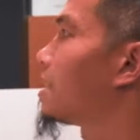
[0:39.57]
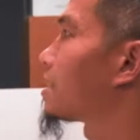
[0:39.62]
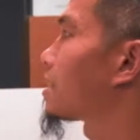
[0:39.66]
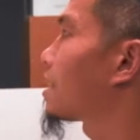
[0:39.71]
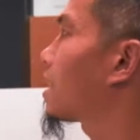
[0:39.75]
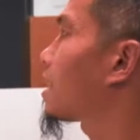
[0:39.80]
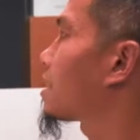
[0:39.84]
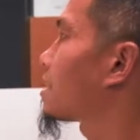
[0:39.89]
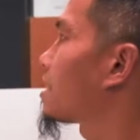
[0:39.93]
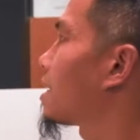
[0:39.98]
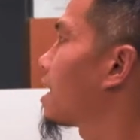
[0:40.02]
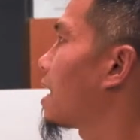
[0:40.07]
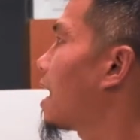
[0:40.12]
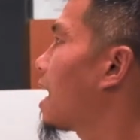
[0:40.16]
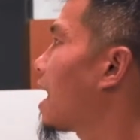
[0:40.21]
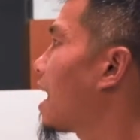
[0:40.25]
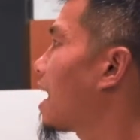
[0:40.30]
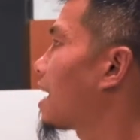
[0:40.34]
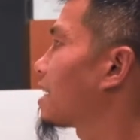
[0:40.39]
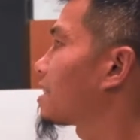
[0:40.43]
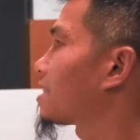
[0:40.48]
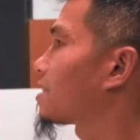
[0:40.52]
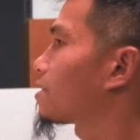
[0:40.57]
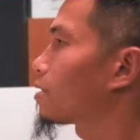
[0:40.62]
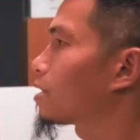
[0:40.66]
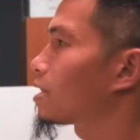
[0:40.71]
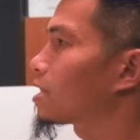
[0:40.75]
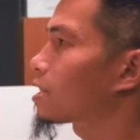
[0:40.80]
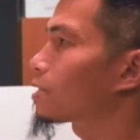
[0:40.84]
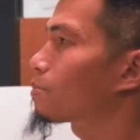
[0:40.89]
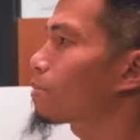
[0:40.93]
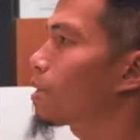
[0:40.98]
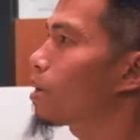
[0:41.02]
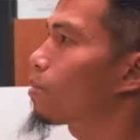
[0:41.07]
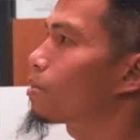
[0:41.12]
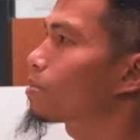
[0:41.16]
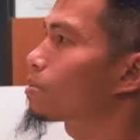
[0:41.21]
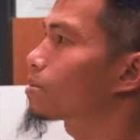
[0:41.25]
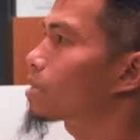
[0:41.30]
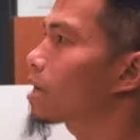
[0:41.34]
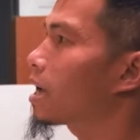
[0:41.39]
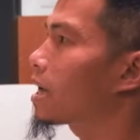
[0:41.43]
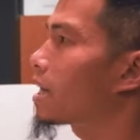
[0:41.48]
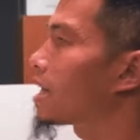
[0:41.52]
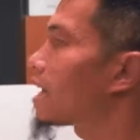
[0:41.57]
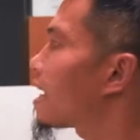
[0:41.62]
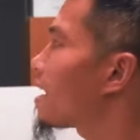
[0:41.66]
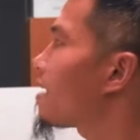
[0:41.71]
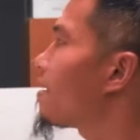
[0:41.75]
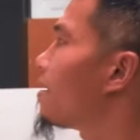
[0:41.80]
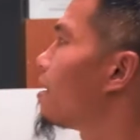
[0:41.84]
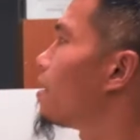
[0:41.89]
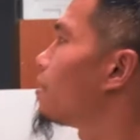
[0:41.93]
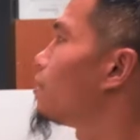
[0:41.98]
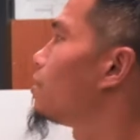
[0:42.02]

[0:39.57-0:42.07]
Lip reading: Such as, so this is my website here.